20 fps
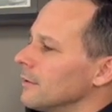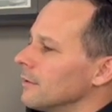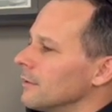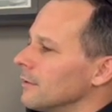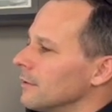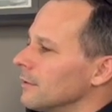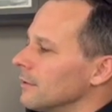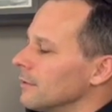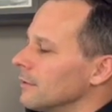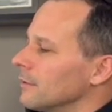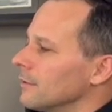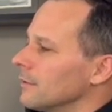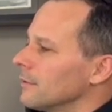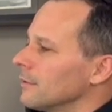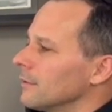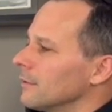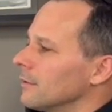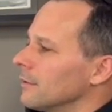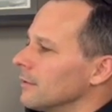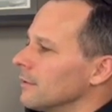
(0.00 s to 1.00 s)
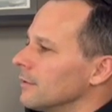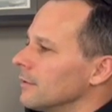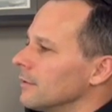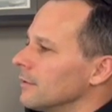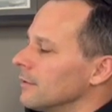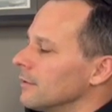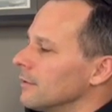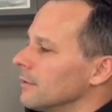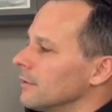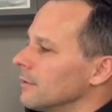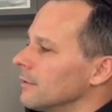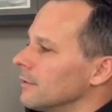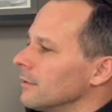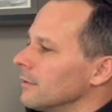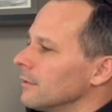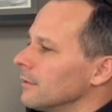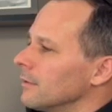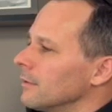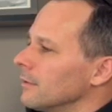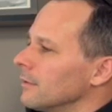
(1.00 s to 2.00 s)

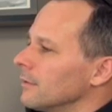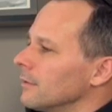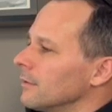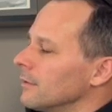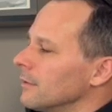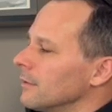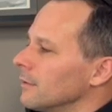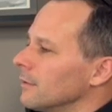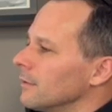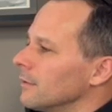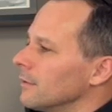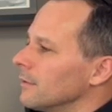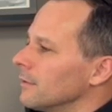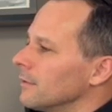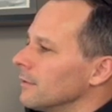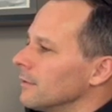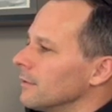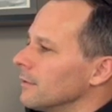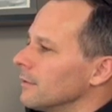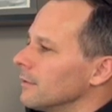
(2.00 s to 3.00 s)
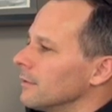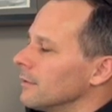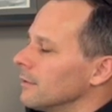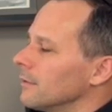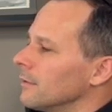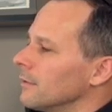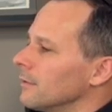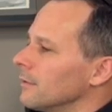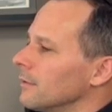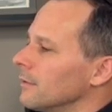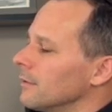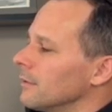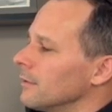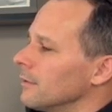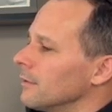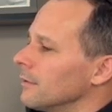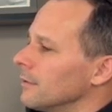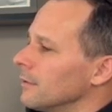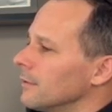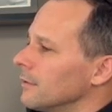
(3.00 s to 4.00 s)

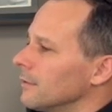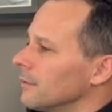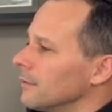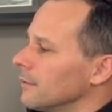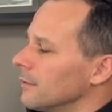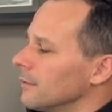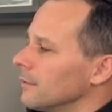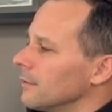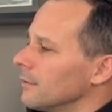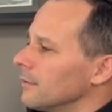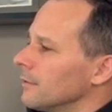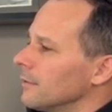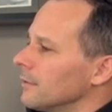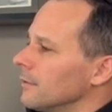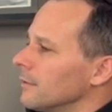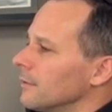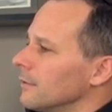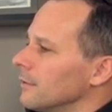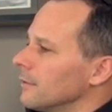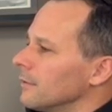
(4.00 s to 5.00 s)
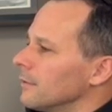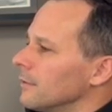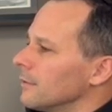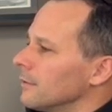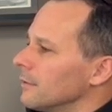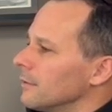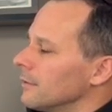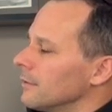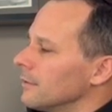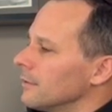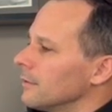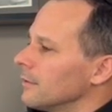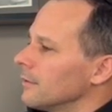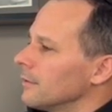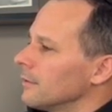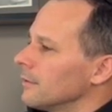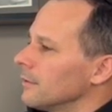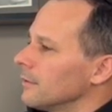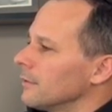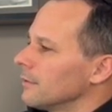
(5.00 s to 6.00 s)

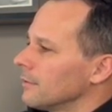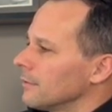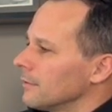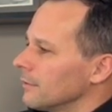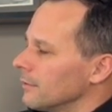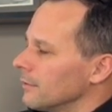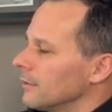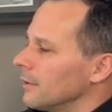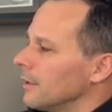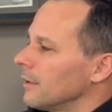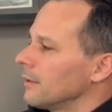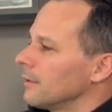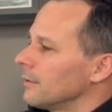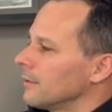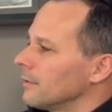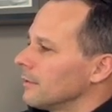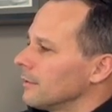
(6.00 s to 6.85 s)
No words are spoken by the person on screen.